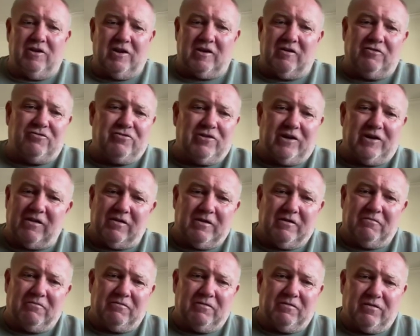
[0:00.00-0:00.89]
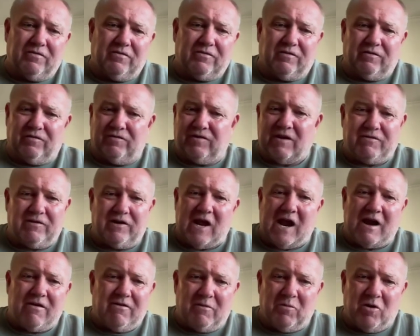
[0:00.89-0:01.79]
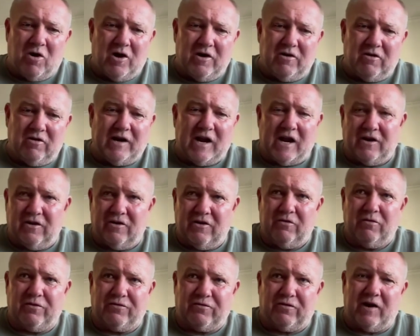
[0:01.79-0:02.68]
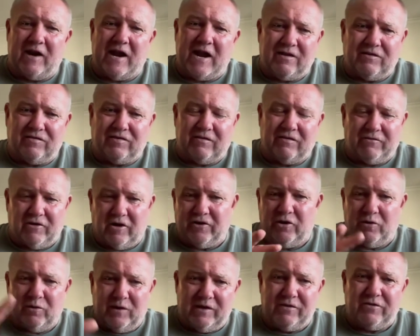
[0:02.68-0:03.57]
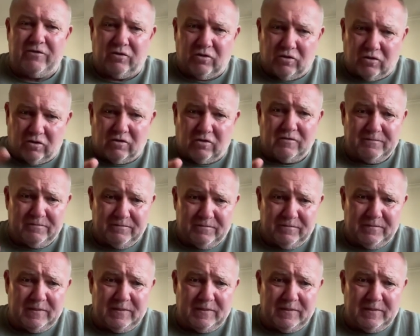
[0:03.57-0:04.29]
you can trigger the 7-day reminder. I don't do the 3 and 7, I do either or